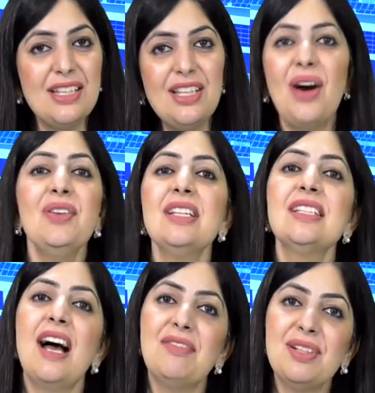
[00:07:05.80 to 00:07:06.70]
Now
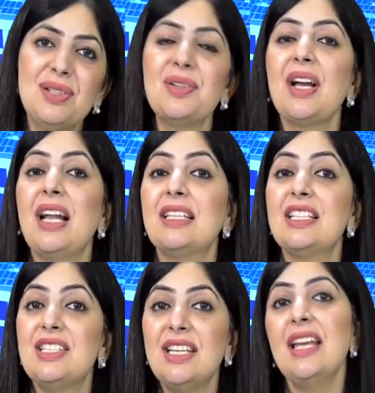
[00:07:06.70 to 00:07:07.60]
let's have a look at the
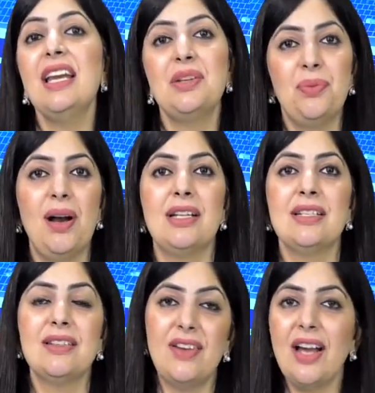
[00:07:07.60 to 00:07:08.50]
J
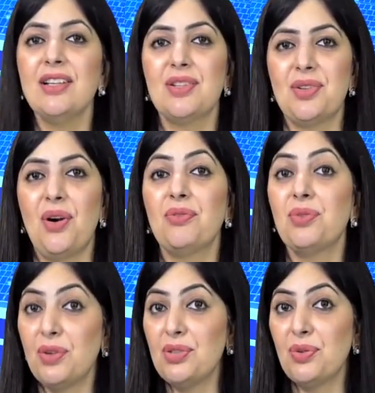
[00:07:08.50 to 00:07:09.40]
Advanced Rank Cutoff
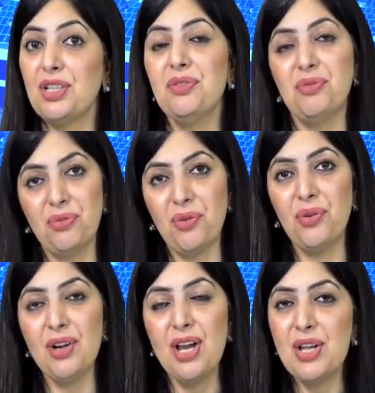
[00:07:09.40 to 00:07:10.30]
2024,